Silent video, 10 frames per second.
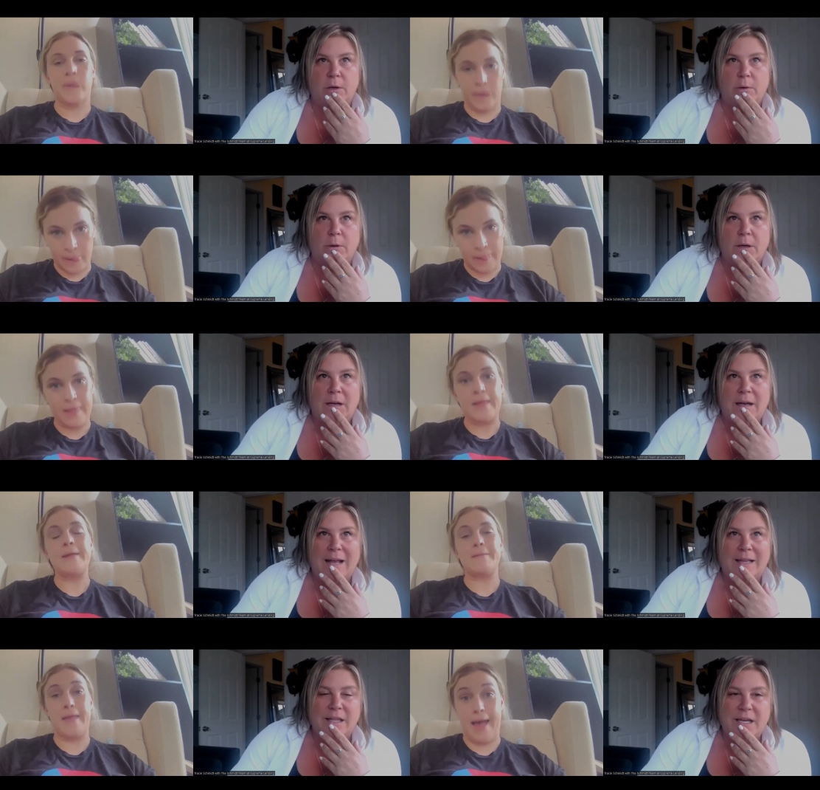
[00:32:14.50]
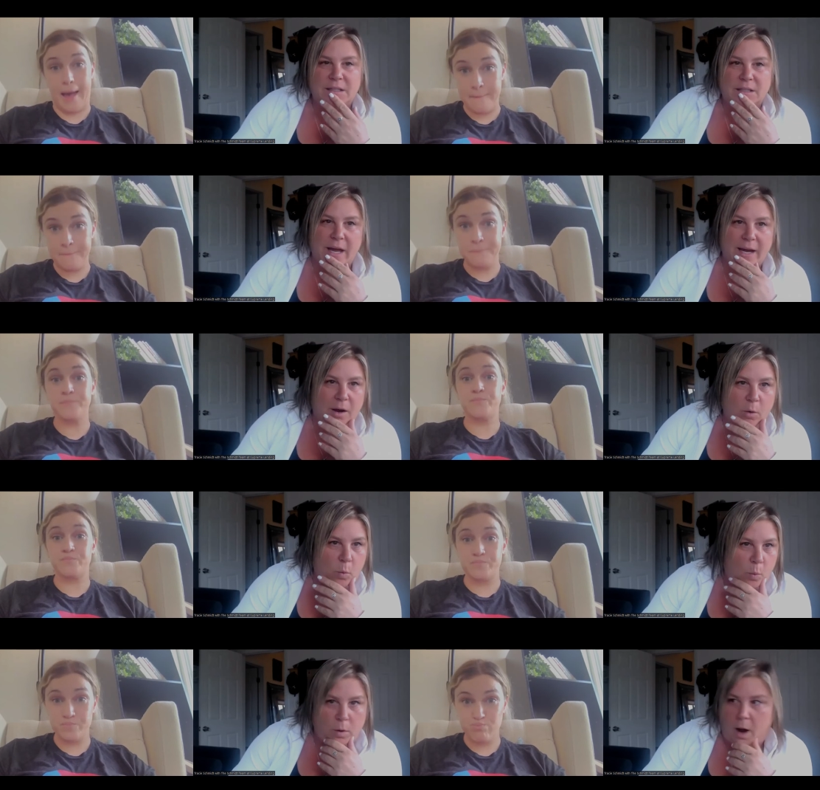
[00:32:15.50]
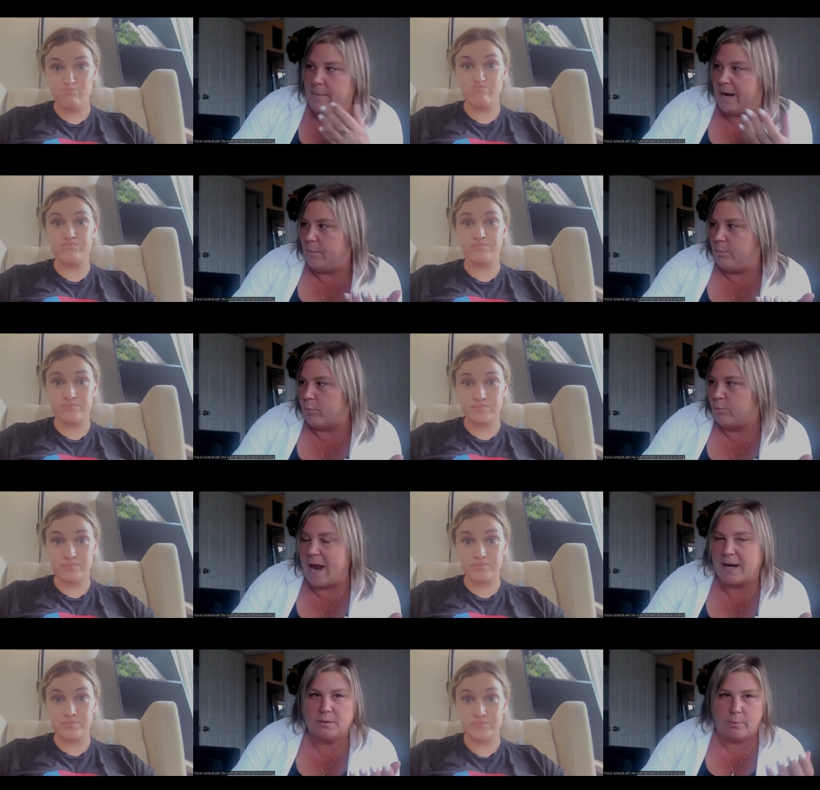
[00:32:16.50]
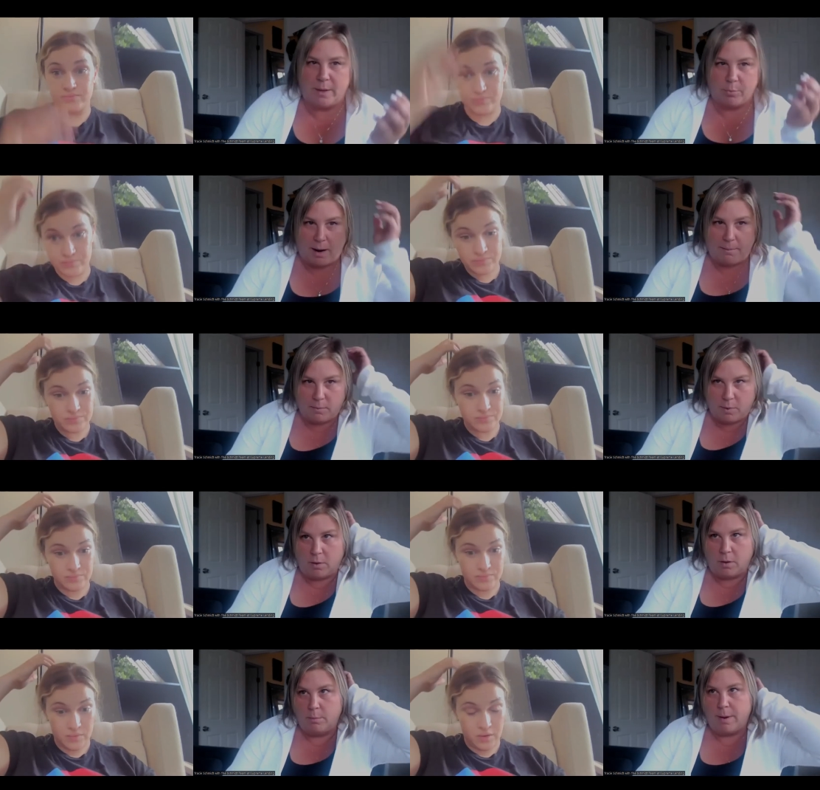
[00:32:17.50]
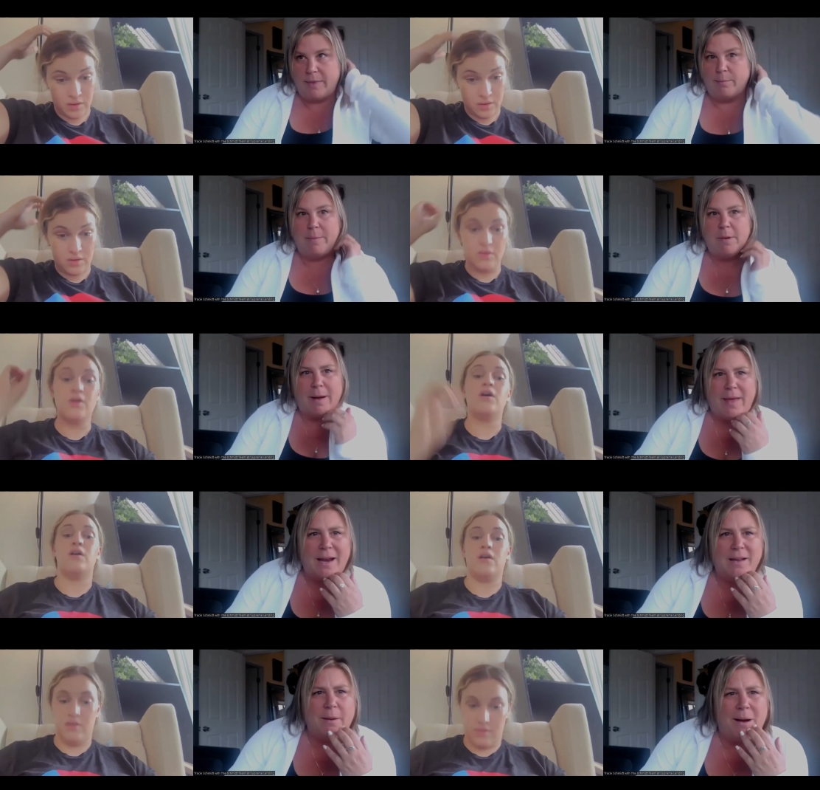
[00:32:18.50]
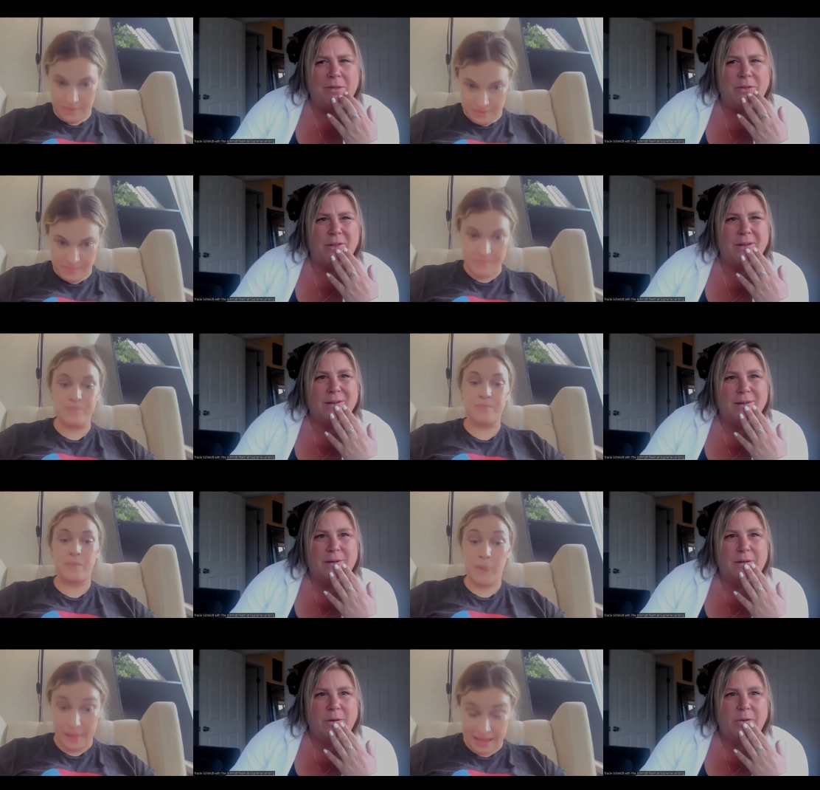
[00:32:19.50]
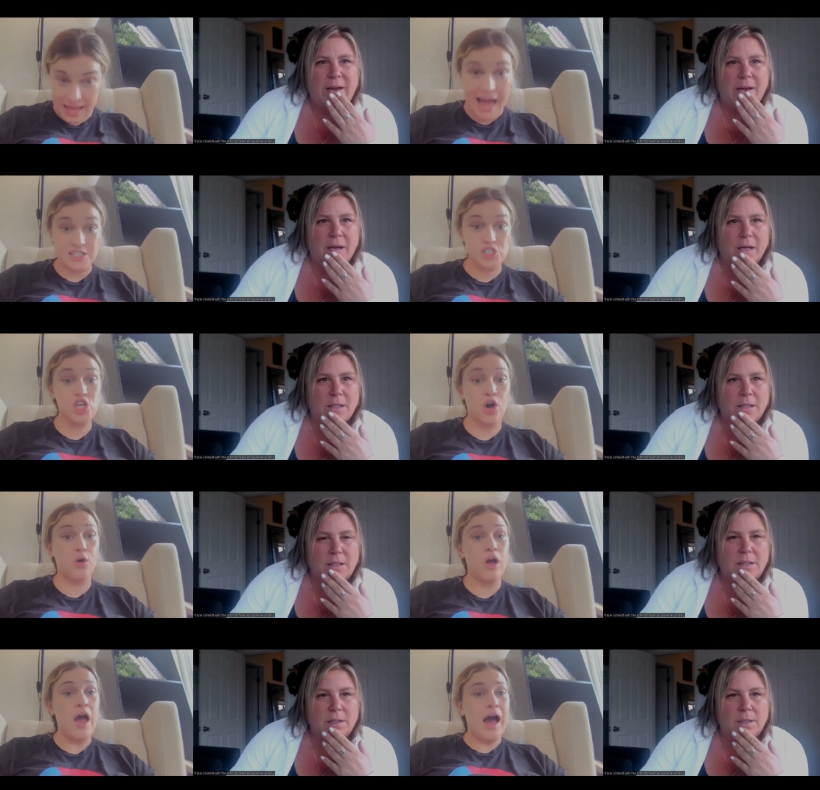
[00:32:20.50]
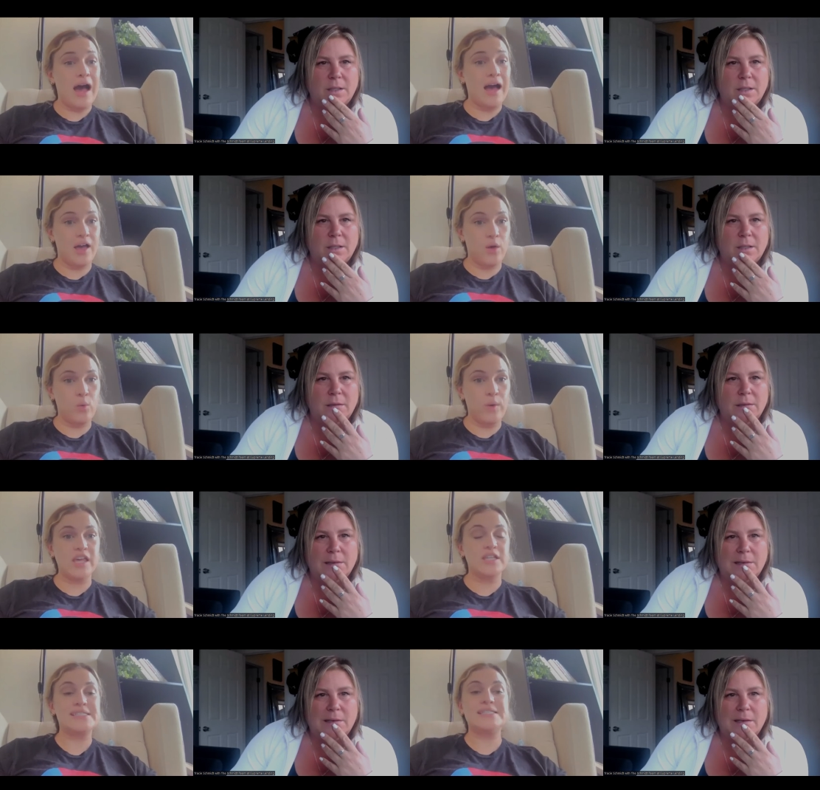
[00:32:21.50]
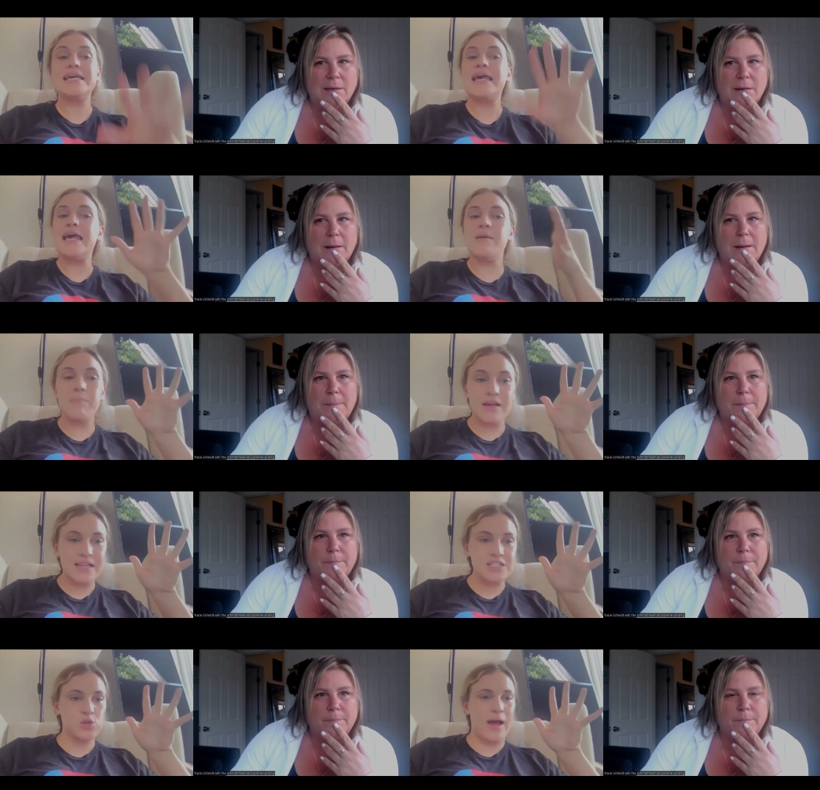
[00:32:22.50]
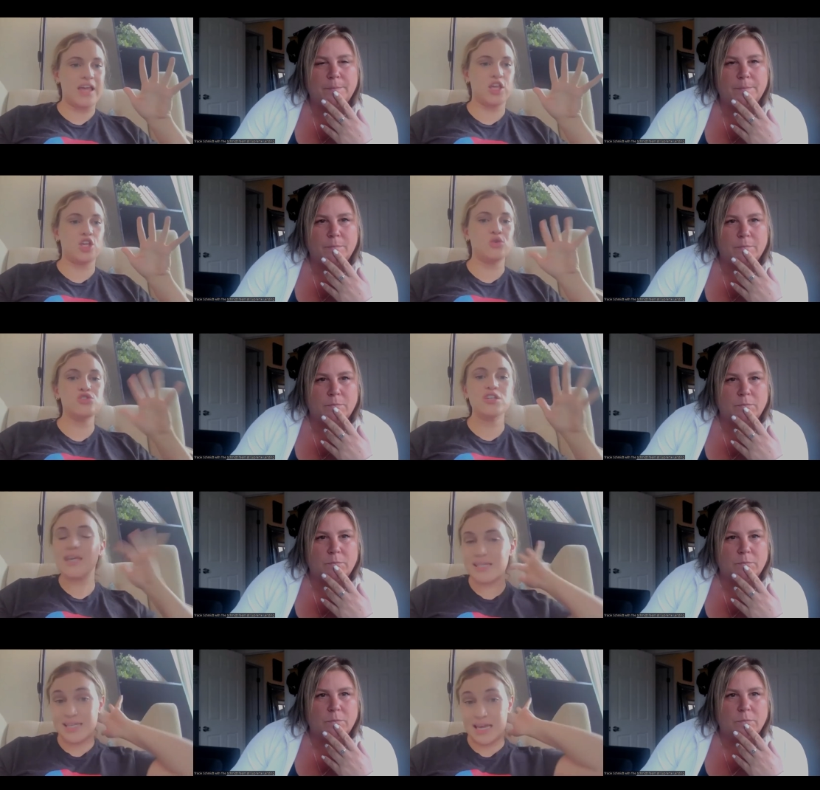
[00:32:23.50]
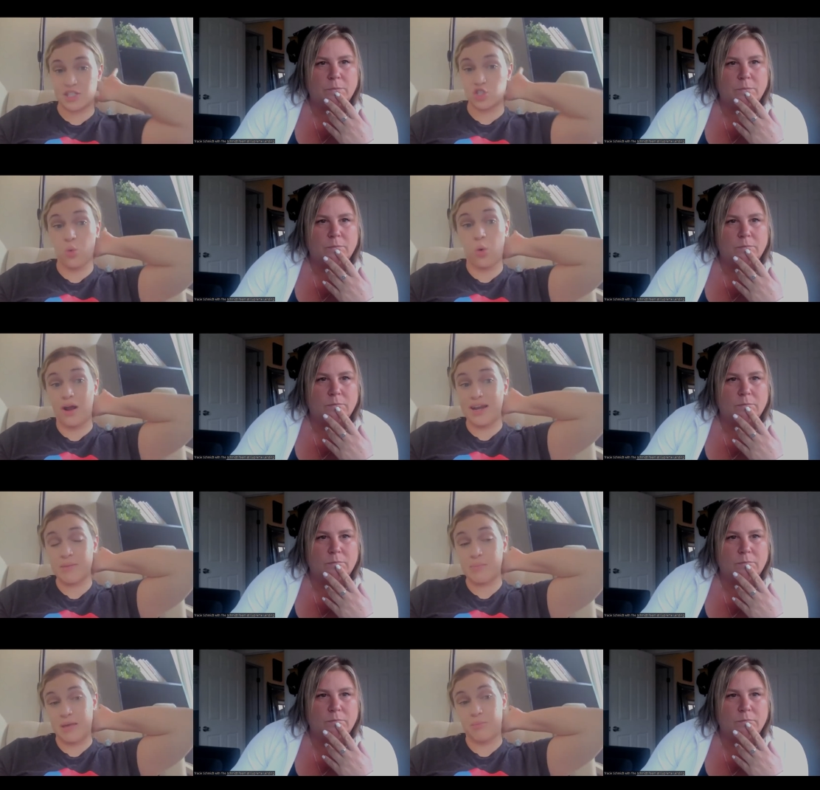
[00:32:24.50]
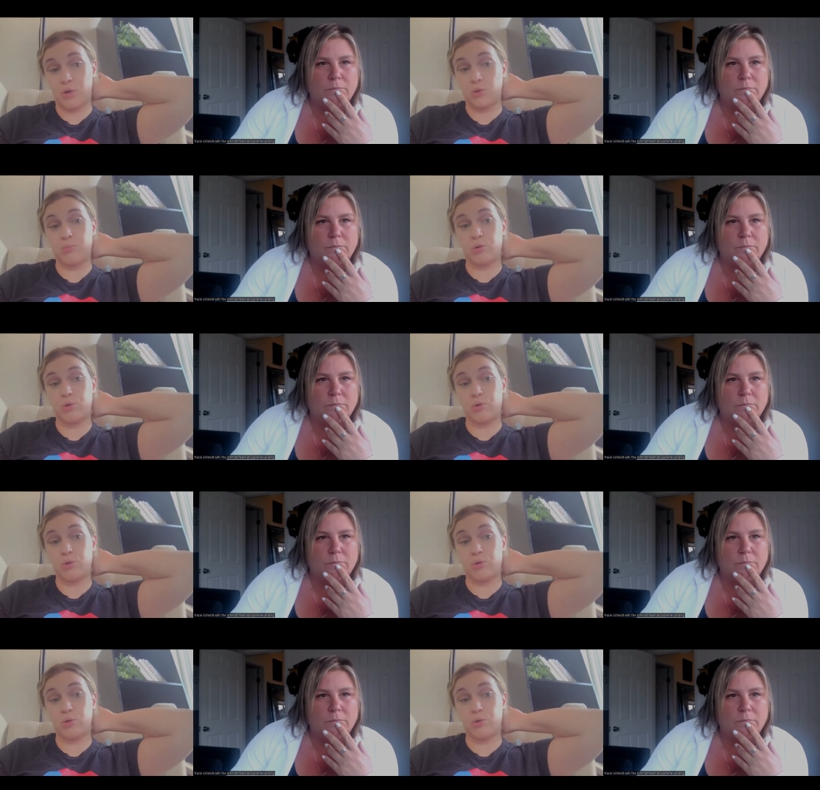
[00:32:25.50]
Speaker 1: you at yeah. least like, oh, I mean, next week, probably, well, by, maybe by the end of the month.
Speaker 2: Yeah. So uh, we typically, so I usually can take 20 people